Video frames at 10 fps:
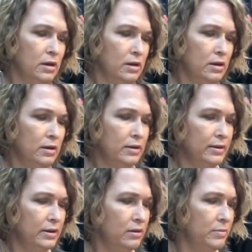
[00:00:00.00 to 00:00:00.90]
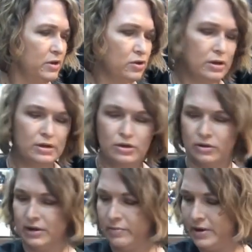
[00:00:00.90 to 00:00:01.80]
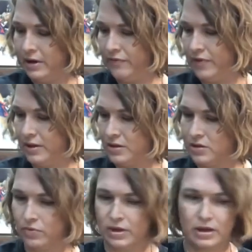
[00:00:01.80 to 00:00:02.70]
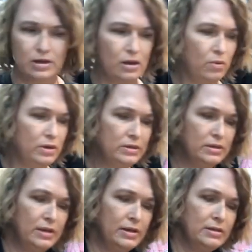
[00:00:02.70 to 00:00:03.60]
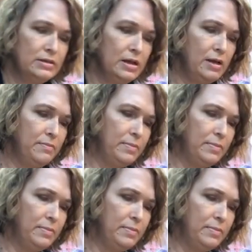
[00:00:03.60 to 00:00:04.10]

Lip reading: a little, I'm just going to do a little bit of this so we can go on to the next step.